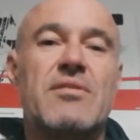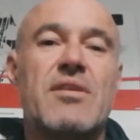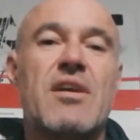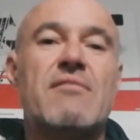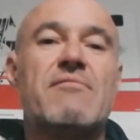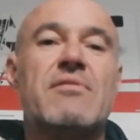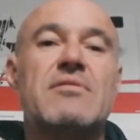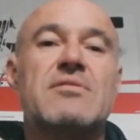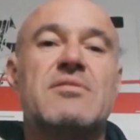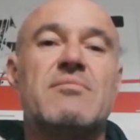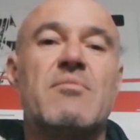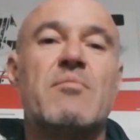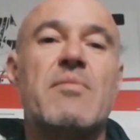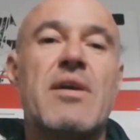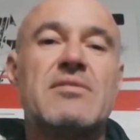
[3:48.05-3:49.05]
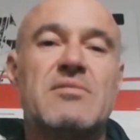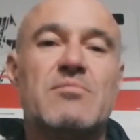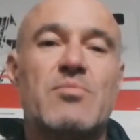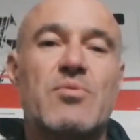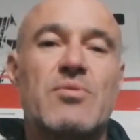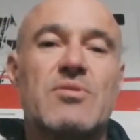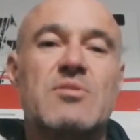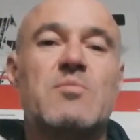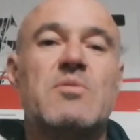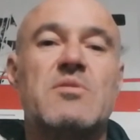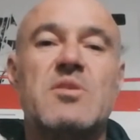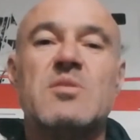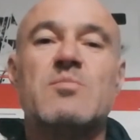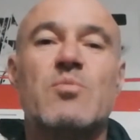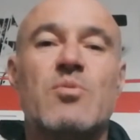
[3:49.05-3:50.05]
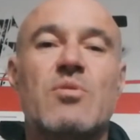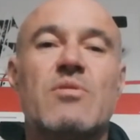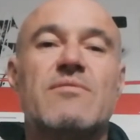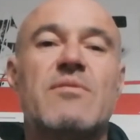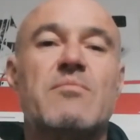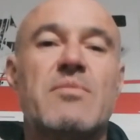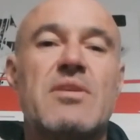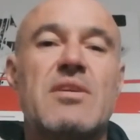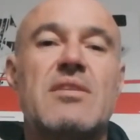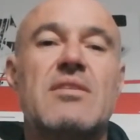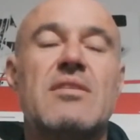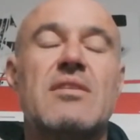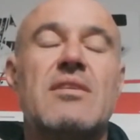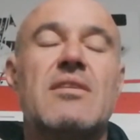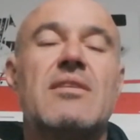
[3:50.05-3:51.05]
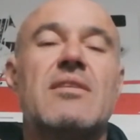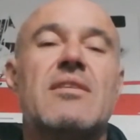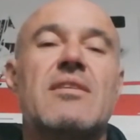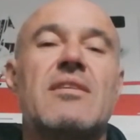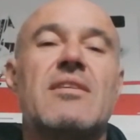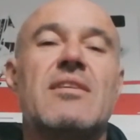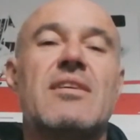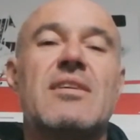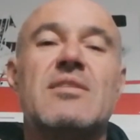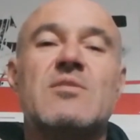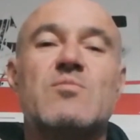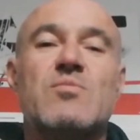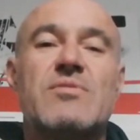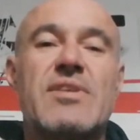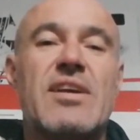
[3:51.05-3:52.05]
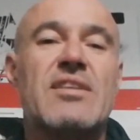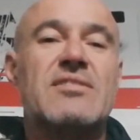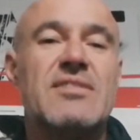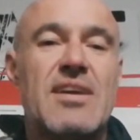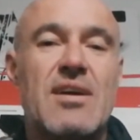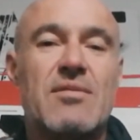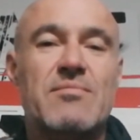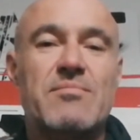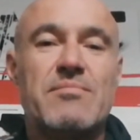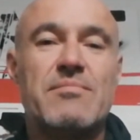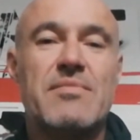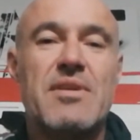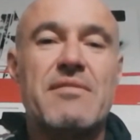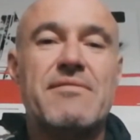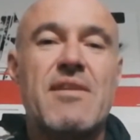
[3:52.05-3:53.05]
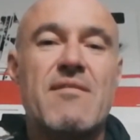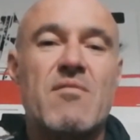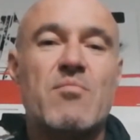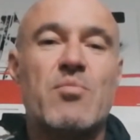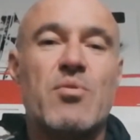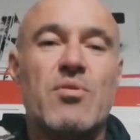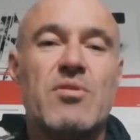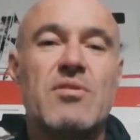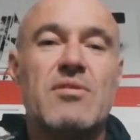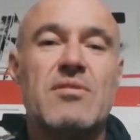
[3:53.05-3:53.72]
I've written some amazing books, but this book, for me, is without a doubt my favourite book,